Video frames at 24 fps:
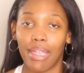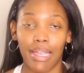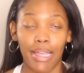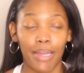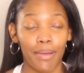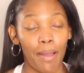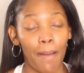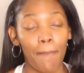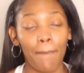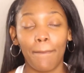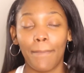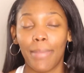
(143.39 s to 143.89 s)
I'm
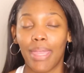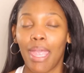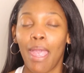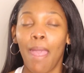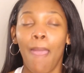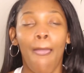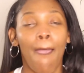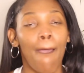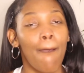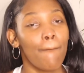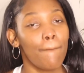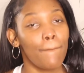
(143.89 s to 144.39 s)
gonna be
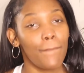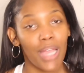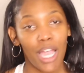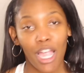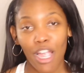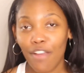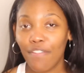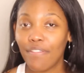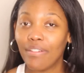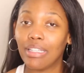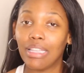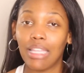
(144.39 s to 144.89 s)

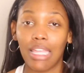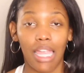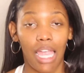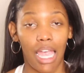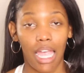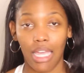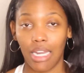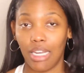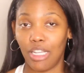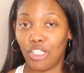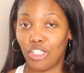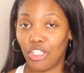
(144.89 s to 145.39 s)
perfectly
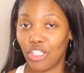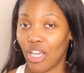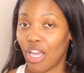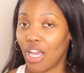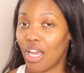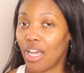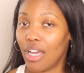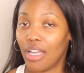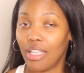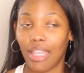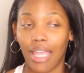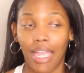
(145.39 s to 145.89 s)
honest, y'all.
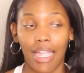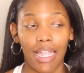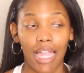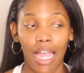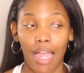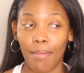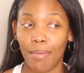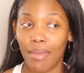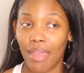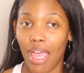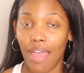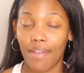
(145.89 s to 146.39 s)
Like, I be
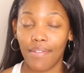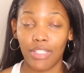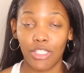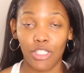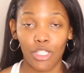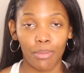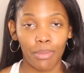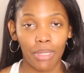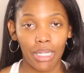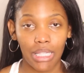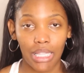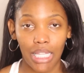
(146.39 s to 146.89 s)
having so many
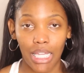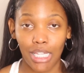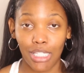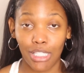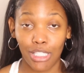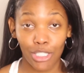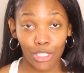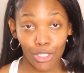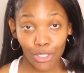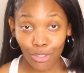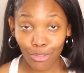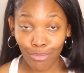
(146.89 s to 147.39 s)
things to
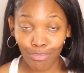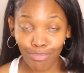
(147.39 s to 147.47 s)
do.